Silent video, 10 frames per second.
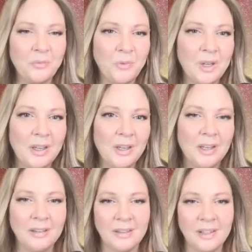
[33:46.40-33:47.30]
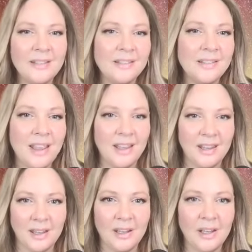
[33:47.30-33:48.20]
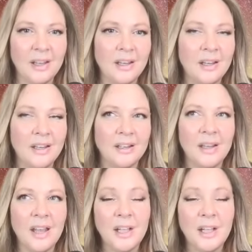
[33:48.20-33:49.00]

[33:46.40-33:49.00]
we things like uh,